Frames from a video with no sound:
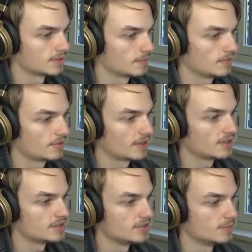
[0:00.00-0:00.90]
Let me
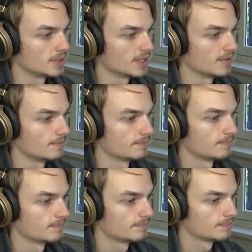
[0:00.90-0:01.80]
find a jeep again.
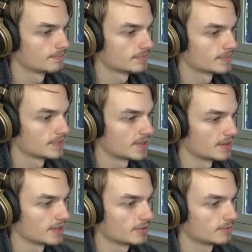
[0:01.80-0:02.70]

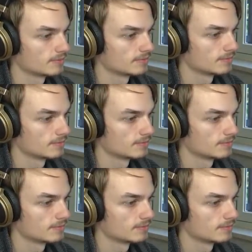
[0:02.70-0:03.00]
There you go.